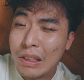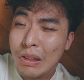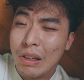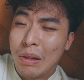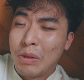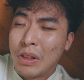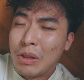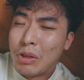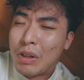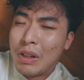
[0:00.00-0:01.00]
So I'm
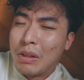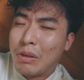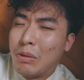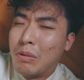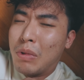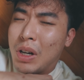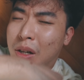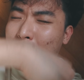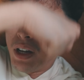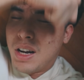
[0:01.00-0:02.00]
still trying to do
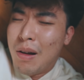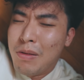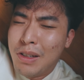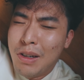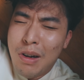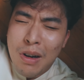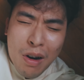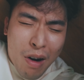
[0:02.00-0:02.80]
work but I'm still